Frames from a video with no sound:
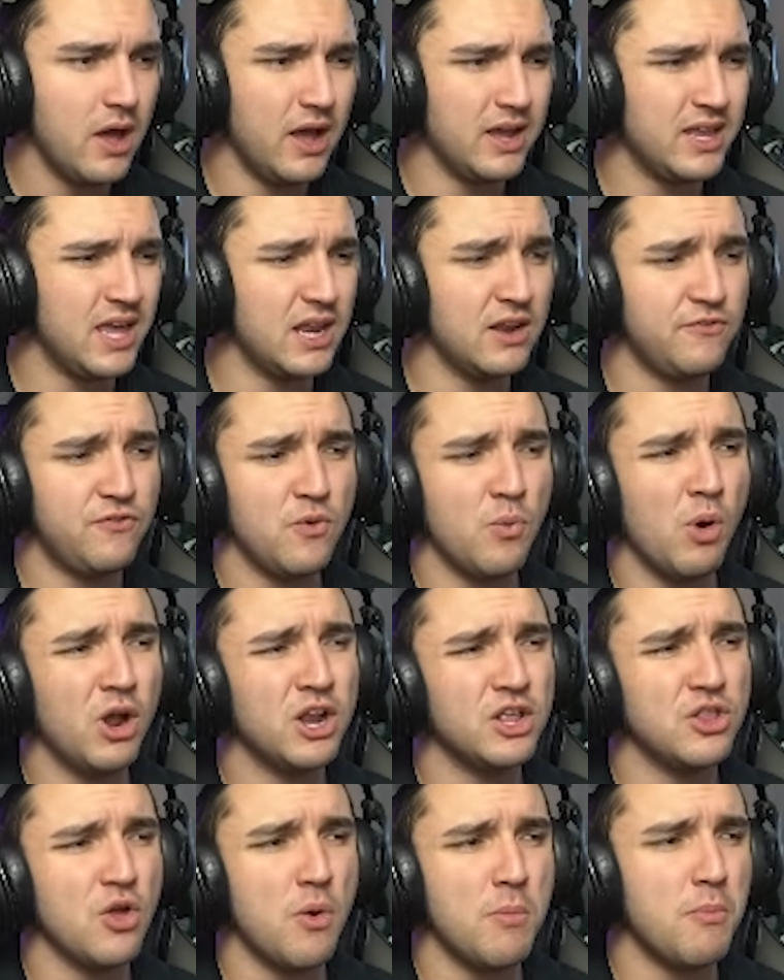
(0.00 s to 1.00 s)
Again, if you
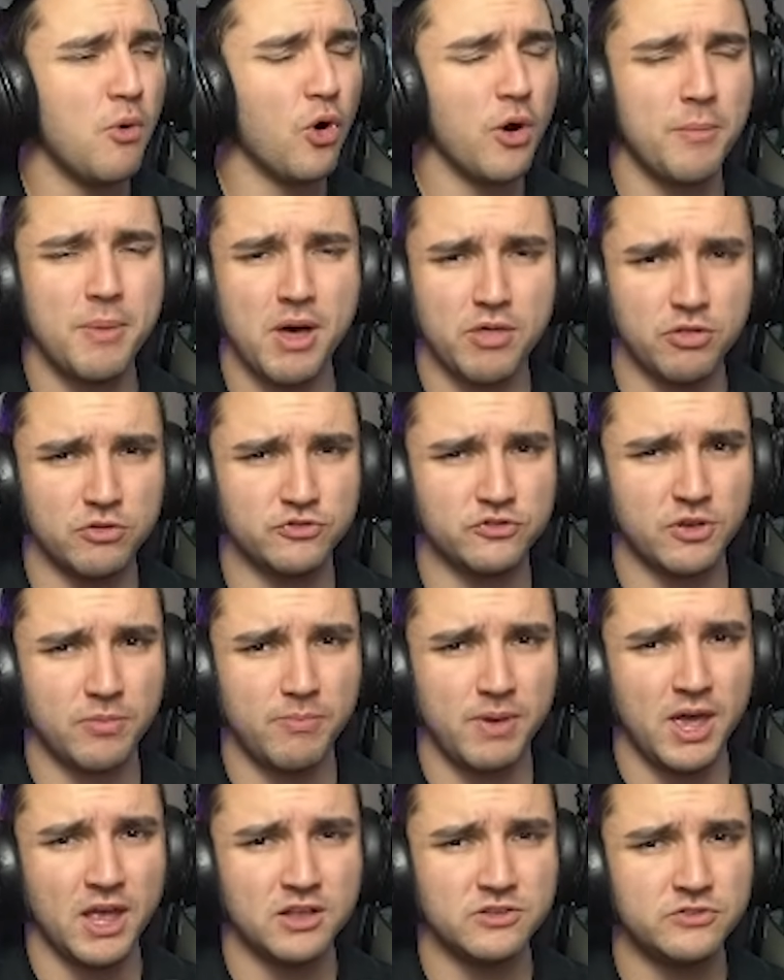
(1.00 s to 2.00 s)
want to know more about those
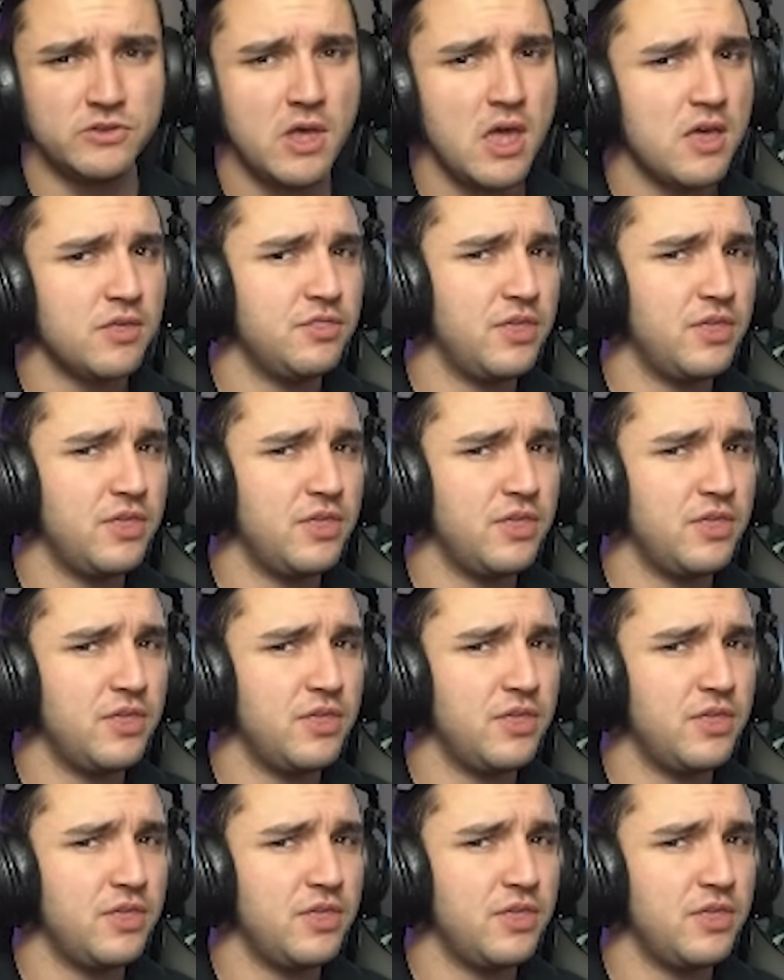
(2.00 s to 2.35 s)
commands,